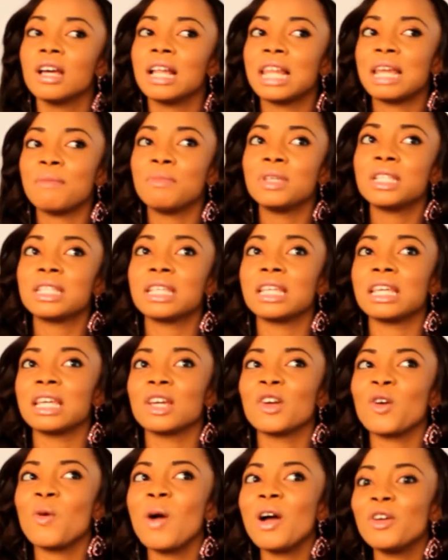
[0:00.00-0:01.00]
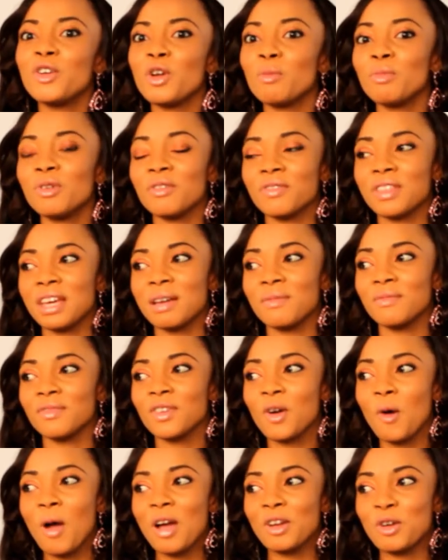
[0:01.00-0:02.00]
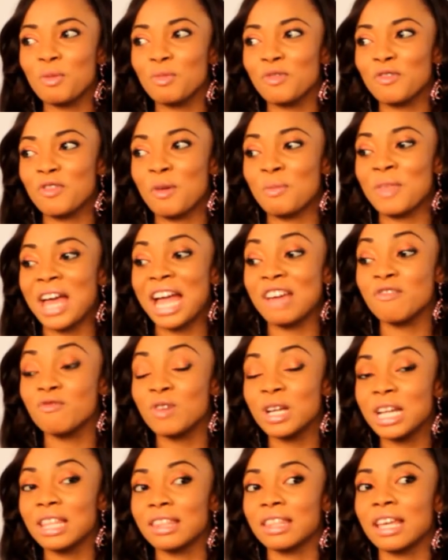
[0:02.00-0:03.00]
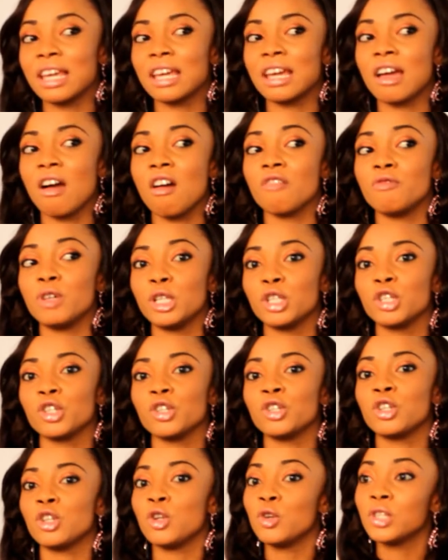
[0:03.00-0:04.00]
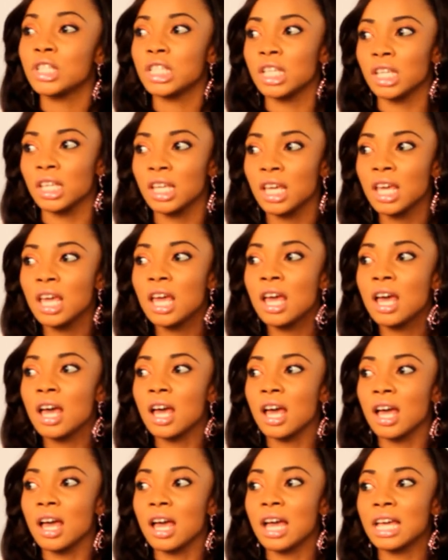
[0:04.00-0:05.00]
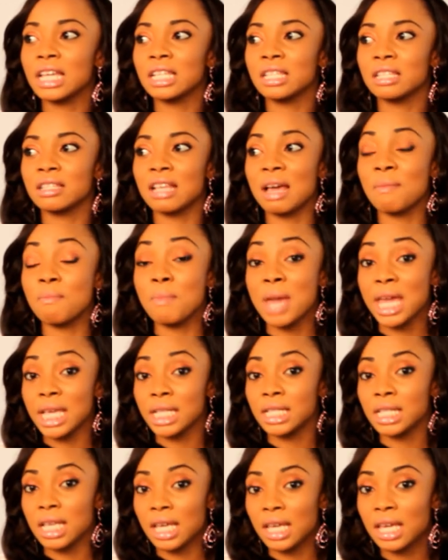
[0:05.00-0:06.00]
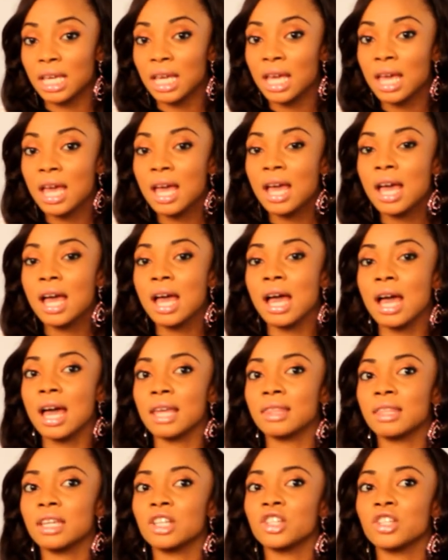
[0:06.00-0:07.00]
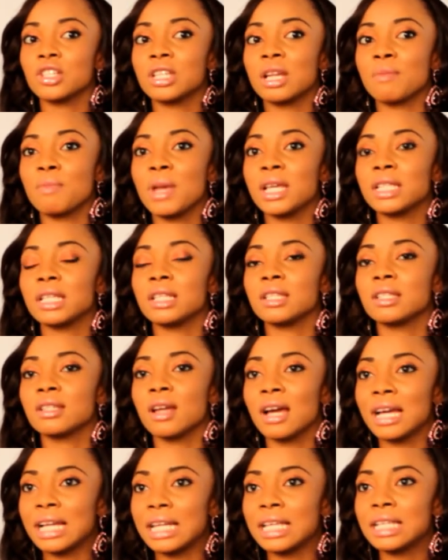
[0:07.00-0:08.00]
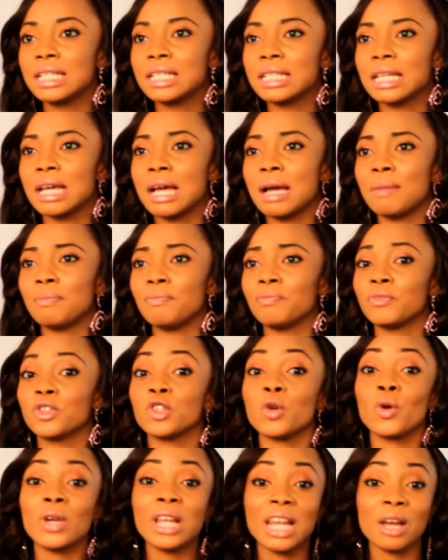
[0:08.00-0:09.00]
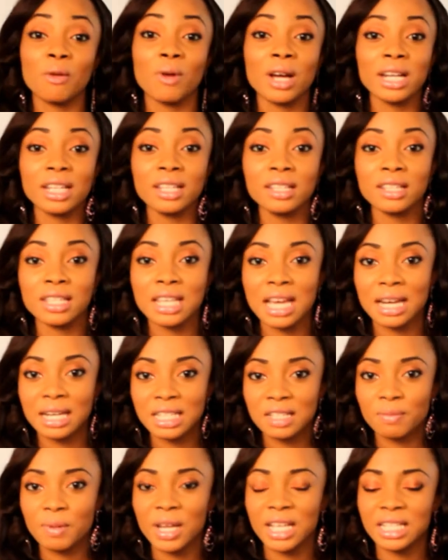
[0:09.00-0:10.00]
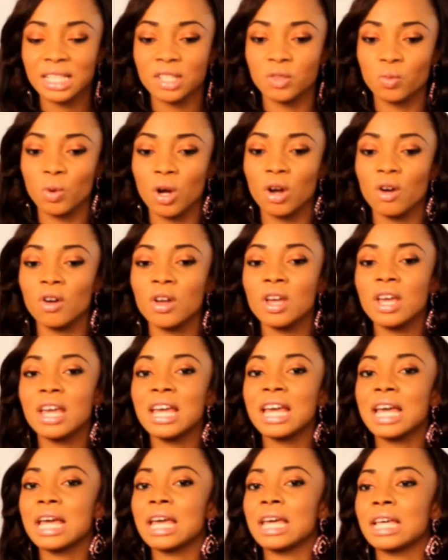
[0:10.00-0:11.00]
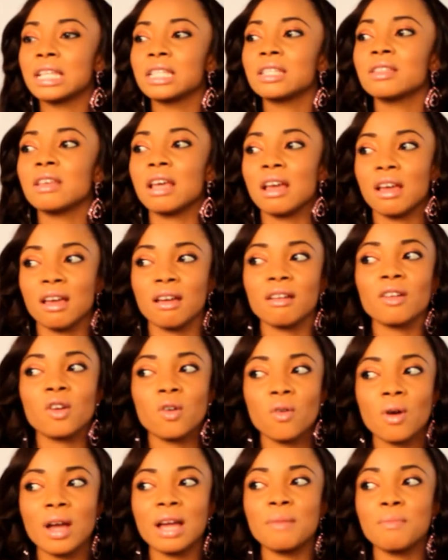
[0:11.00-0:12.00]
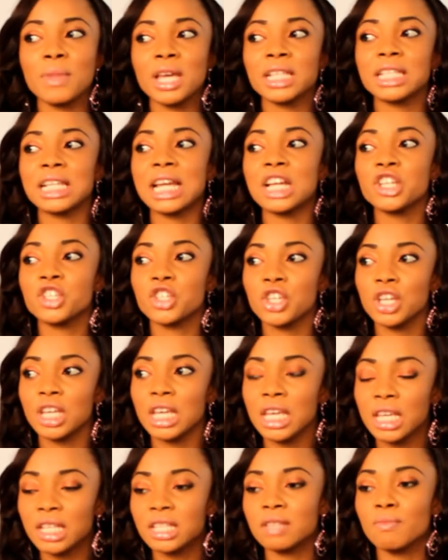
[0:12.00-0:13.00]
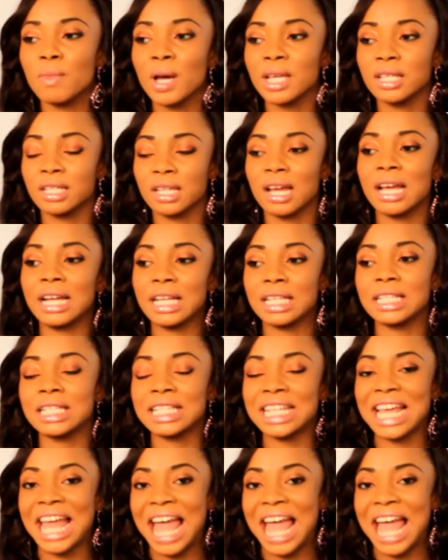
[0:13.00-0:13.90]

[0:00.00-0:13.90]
let me see, quite a number of them that I really think are really good. Lucy is amazing. I think she's an amazing stylist. Toyin Lawani, Tiana's place as well, is quite amazing, and she is my stylist